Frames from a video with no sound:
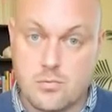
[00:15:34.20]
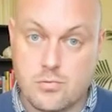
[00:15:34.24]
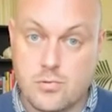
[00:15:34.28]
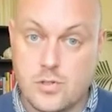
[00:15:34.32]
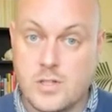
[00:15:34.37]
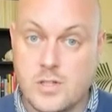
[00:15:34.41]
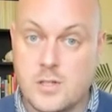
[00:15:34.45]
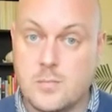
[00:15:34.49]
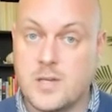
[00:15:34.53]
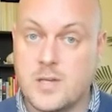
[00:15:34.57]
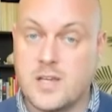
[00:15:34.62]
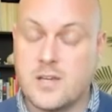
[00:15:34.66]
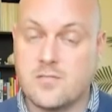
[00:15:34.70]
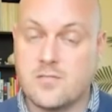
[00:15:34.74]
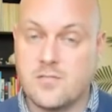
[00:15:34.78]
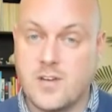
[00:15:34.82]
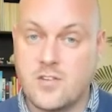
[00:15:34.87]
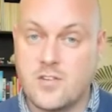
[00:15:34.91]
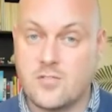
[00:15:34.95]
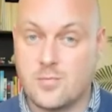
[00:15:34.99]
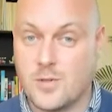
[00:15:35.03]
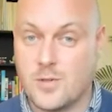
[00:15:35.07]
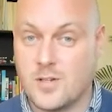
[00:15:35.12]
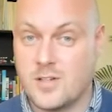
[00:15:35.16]
made a really
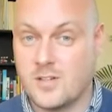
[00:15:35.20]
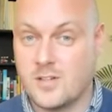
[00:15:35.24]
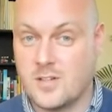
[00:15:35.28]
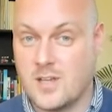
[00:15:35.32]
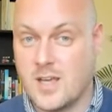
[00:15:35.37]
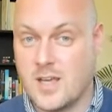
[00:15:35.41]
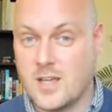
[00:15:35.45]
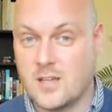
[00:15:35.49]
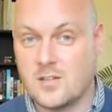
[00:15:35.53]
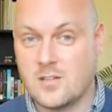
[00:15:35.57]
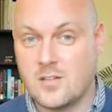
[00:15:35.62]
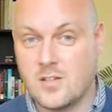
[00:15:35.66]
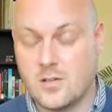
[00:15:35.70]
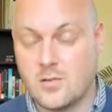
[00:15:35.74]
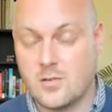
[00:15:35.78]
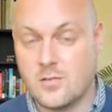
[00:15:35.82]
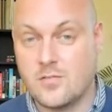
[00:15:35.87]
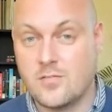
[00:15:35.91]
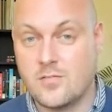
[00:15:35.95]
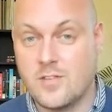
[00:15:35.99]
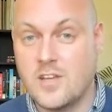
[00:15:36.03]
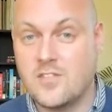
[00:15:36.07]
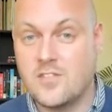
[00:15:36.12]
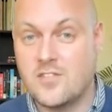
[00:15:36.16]
big investment,
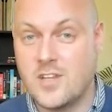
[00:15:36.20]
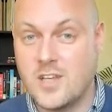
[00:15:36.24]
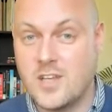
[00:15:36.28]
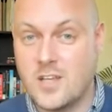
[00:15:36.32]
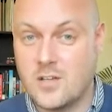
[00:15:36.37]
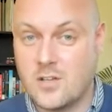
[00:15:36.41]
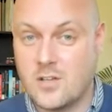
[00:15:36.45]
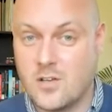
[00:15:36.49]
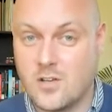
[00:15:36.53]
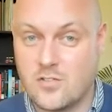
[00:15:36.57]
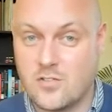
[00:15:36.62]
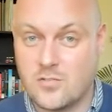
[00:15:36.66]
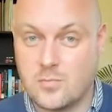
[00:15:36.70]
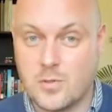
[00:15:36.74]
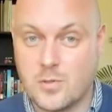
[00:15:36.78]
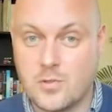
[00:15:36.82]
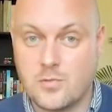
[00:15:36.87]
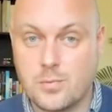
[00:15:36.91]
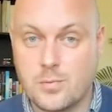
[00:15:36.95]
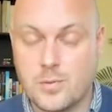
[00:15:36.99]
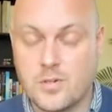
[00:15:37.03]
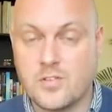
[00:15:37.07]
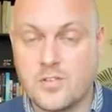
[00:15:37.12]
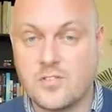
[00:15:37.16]
and, investing in
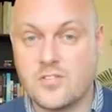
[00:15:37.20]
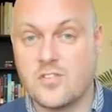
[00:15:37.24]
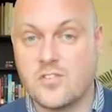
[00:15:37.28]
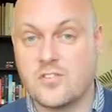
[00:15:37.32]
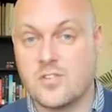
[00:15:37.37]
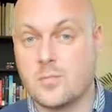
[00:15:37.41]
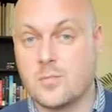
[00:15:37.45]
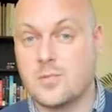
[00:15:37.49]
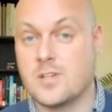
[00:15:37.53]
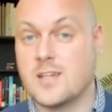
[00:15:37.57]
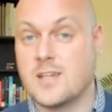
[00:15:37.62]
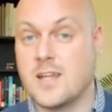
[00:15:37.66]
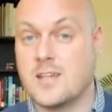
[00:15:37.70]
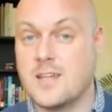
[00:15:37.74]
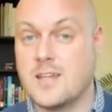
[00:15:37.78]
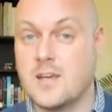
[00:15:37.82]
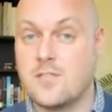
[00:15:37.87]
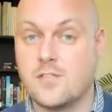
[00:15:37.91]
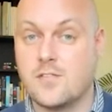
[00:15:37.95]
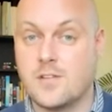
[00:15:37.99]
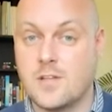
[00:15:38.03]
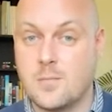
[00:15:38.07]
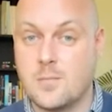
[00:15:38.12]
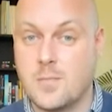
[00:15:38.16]
customer experience is
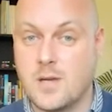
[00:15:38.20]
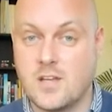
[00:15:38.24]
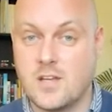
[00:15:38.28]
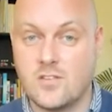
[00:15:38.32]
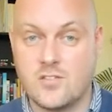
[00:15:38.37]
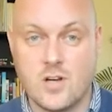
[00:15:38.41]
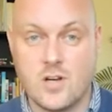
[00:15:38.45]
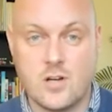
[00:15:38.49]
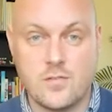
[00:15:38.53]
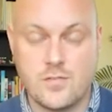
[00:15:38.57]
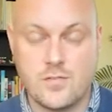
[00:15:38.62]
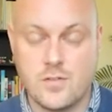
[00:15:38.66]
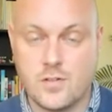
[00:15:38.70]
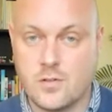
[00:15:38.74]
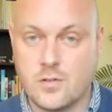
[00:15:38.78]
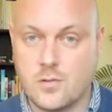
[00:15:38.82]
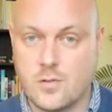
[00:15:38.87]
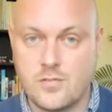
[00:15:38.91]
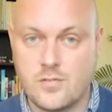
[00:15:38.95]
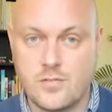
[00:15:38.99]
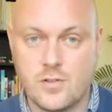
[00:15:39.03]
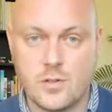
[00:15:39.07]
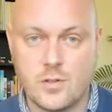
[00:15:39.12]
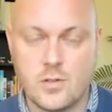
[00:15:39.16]
something that definitely pays
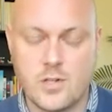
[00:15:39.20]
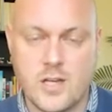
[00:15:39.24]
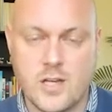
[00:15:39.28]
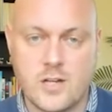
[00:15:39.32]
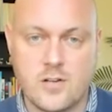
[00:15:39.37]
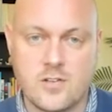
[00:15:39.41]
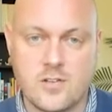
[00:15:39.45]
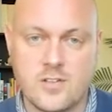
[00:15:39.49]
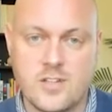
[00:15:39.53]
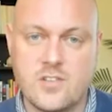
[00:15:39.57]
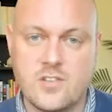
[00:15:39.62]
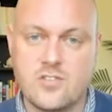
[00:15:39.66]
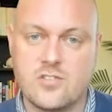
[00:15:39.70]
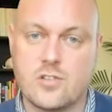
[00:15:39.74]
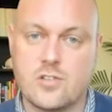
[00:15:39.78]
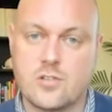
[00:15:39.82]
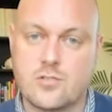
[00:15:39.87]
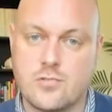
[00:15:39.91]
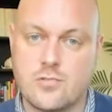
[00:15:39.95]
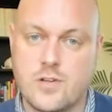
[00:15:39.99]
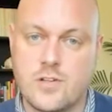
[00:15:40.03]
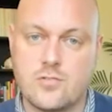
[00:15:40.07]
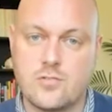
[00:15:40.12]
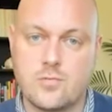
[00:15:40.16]
off. If you look at our
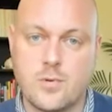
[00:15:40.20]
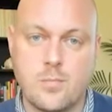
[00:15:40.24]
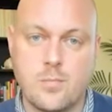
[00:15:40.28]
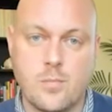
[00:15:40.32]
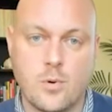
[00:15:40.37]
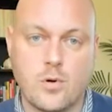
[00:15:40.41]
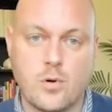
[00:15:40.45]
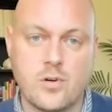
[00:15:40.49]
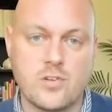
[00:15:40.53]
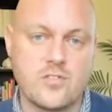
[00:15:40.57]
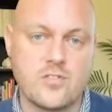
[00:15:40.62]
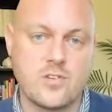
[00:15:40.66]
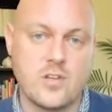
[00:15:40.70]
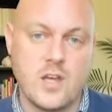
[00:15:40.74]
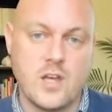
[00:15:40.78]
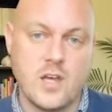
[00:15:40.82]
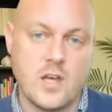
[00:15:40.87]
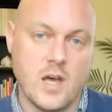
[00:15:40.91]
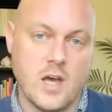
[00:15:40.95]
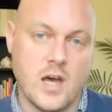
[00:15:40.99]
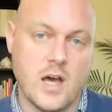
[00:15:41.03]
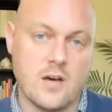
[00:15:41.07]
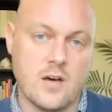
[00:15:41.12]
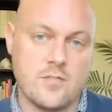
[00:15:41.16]
digital trends
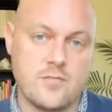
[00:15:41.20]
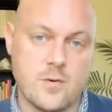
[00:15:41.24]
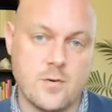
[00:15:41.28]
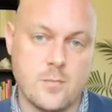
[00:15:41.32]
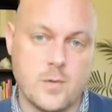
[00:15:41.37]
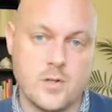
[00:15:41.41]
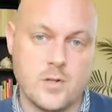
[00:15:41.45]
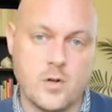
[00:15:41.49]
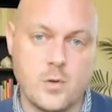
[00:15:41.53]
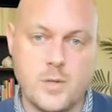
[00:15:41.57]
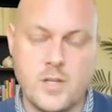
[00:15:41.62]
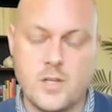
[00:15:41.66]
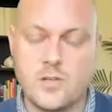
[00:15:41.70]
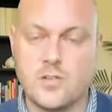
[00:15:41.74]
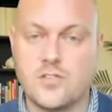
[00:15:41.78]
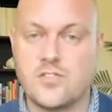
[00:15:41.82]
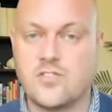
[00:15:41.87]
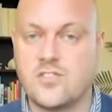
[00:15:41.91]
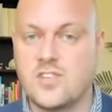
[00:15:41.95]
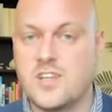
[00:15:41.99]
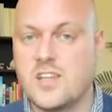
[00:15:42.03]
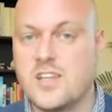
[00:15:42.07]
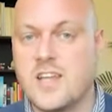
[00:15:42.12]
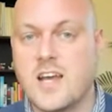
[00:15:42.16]
report from
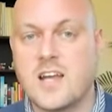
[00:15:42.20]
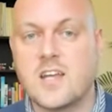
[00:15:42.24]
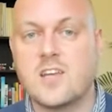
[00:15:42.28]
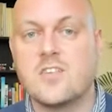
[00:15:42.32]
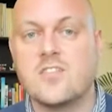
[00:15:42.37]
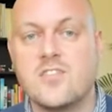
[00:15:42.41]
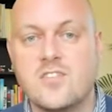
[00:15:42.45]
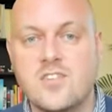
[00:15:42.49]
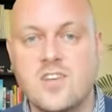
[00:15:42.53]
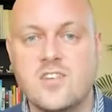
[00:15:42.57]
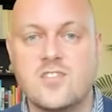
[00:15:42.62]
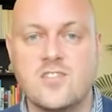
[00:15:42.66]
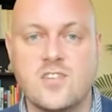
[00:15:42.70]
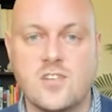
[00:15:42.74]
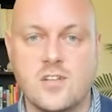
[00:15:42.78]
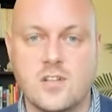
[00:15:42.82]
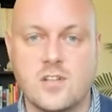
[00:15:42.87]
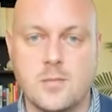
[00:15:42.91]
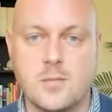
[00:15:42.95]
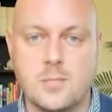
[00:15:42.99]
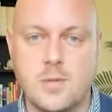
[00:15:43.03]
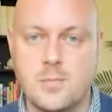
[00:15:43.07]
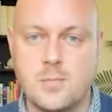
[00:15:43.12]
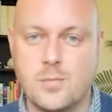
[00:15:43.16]
Adobe, you'll see that
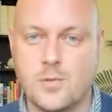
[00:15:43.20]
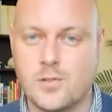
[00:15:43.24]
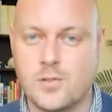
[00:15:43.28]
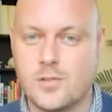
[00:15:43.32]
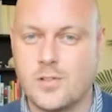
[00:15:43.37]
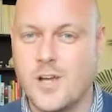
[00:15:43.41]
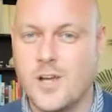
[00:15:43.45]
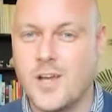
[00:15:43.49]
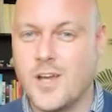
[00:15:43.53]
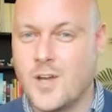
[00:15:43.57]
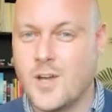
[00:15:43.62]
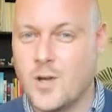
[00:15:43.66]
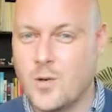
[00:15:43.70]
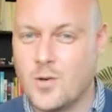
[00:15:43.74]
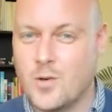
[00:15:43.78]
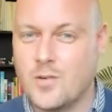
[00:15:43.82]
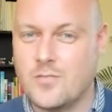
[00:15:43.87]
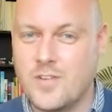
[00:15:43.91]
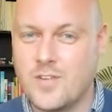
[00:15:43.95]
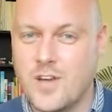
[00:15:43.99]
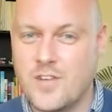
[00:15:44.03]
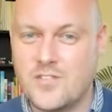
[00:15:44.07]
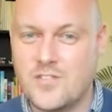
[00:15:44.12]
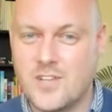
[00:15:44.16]
consistently people
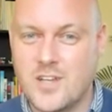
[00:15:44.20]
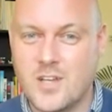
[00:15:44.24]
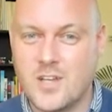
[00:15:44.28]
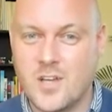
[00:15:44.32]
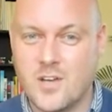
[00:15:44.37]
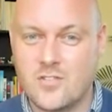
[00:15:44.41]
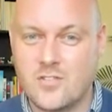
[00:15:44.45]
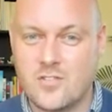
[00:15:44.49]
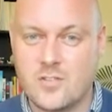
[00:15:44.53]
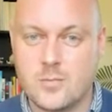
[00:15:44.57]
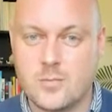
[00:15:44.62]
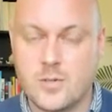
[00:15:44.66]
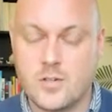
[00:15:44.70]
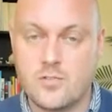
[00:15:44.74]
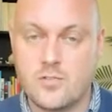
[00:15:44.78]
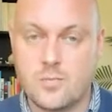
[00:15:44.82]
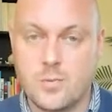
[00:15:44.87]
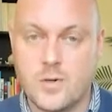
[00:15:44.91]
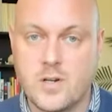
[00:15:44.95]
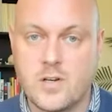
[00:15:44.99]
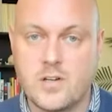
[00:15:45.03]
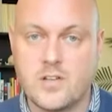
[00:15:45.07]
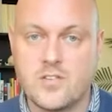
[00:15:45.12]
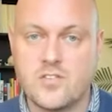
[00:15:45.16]
who invest in customer
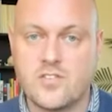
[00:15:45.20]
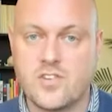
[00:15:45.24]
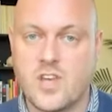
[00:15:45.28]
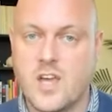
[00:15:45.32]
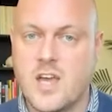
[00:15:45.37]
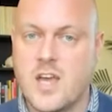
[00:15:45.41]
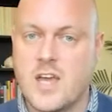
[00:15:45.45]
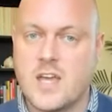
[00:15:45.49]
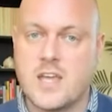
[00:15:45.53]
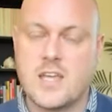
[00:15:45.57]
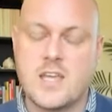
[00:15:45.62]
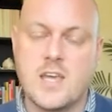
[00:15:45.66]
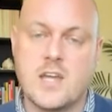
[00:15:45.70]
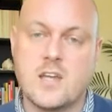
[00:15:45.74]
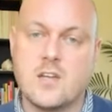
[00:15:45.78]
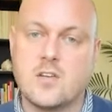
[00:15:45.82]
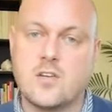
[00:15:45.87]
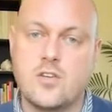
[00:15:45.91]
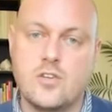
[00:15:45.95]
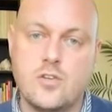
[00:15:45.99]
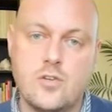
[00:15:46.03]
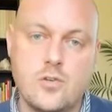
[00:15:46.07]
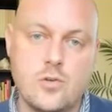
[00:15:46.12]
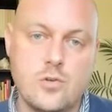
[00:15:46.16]
experience get
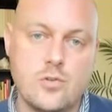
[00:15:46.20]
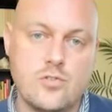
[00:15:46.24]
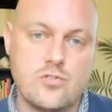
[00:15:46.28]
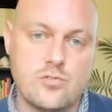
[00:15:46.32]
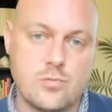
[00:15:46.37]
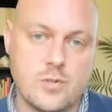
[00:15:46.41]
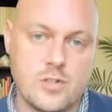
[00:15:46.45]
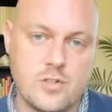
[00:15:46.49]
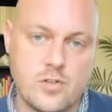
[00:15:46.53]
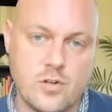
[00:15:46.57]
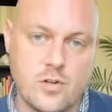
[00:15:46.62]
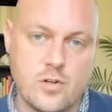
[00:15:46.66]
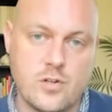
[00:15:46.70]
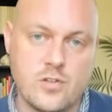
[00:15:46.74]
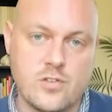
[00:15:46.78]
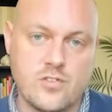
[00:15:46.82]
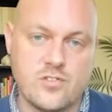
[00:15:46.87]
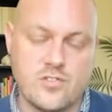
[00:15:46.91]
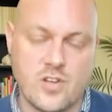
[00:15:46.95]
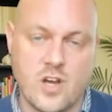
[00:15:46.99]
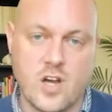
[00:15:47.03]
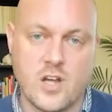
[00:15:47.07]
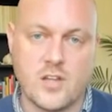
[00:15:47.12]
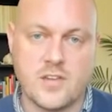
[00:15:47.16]
huge
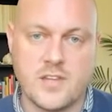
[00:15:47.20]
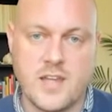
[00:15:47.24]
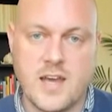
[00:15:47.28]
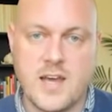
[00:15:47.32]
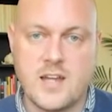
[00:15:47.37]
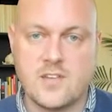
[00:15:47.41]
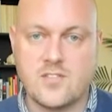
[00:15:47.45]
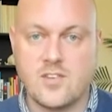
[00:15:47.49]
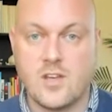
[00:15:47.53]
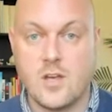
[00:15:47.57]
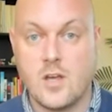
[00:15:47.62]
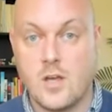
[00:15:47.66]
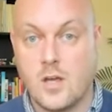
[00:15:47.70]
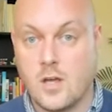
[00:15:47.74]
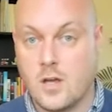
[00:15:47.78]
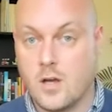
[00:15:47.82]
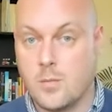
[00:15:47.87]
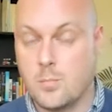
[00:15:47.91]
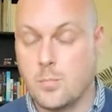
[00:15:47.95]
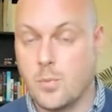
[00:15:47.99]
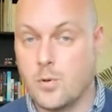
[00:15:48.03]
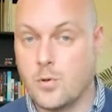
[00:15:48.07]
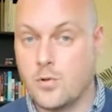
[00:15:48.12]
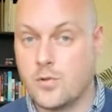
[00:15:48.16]
returns on that,
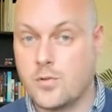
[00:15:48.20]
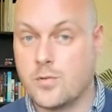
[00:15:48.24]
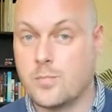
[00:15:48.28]
both